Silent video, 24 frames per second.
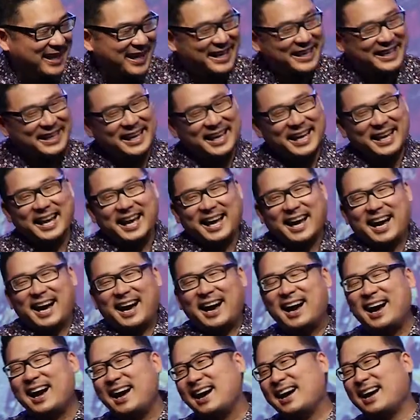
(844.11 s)
Like,
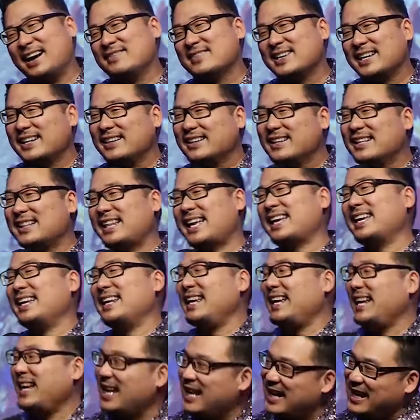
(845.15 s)
oh, I'm going to look like
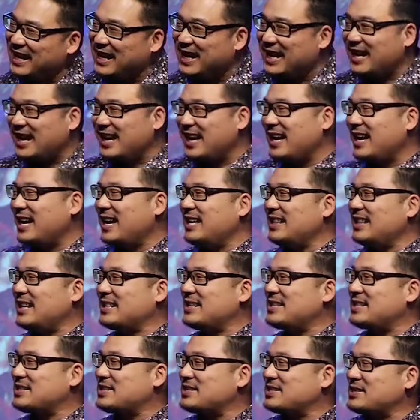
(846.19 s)
an idiot.
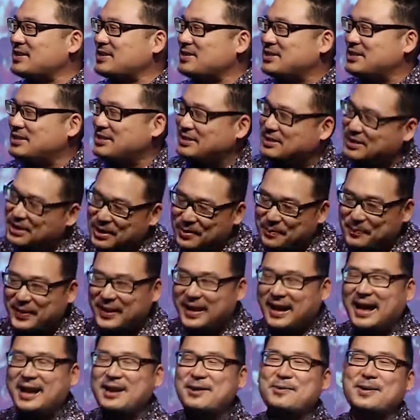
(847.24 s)
Like, this is so
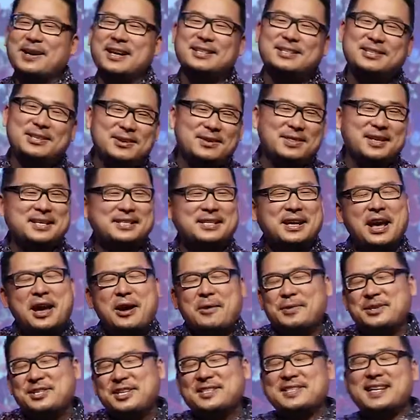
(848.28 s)
stupid. I don't want to do this.
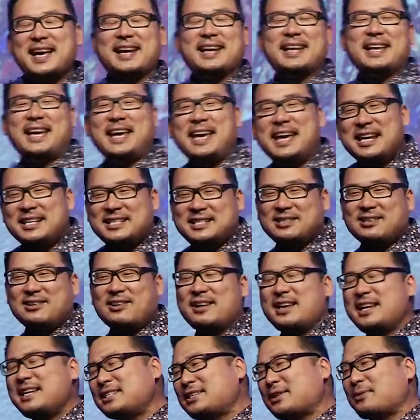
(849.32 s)
We just had
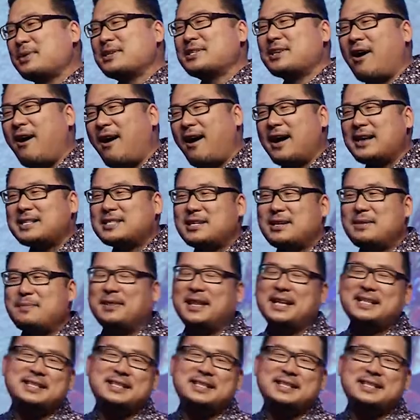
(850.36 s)
Easter. Easter was awesome.